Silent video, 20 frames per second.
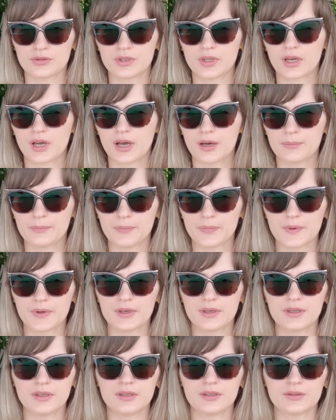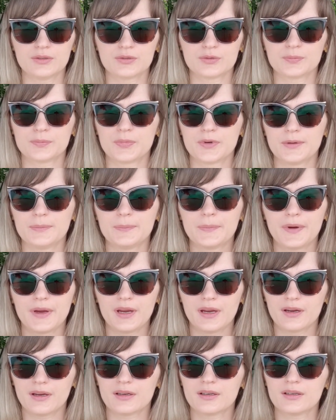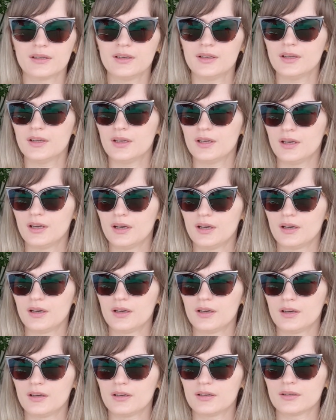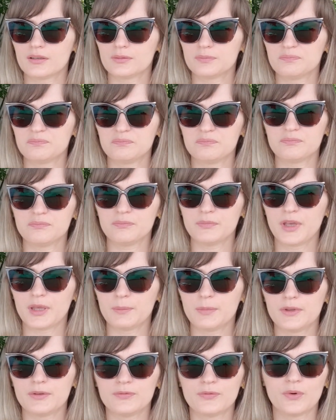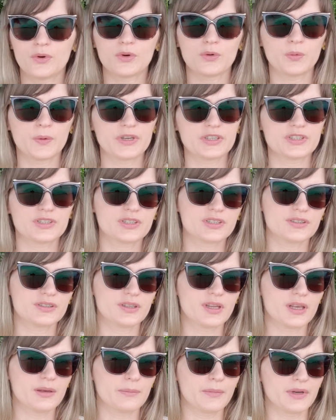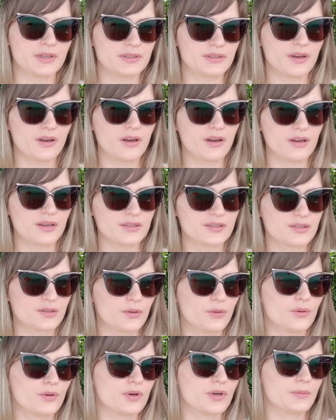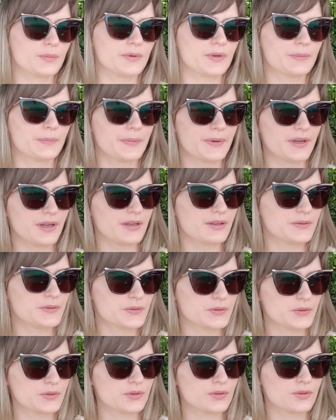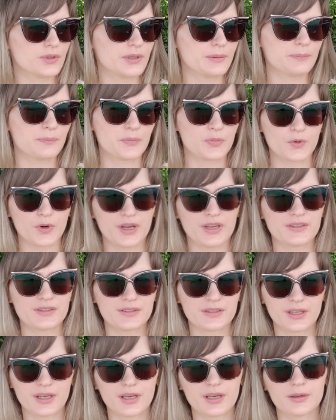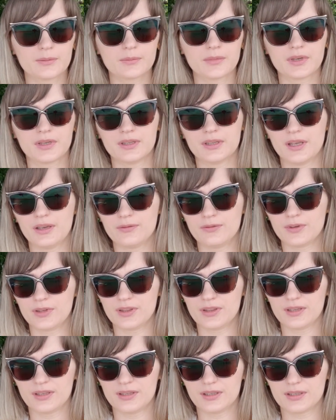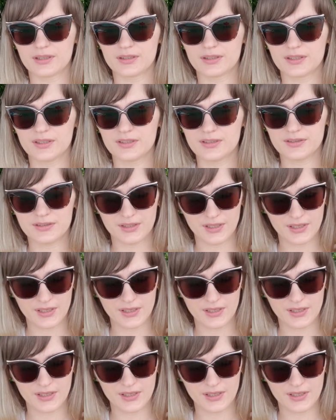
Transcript: on the company, to prepare maybe for questions they must ask, or prepare to impress them, and everything like this.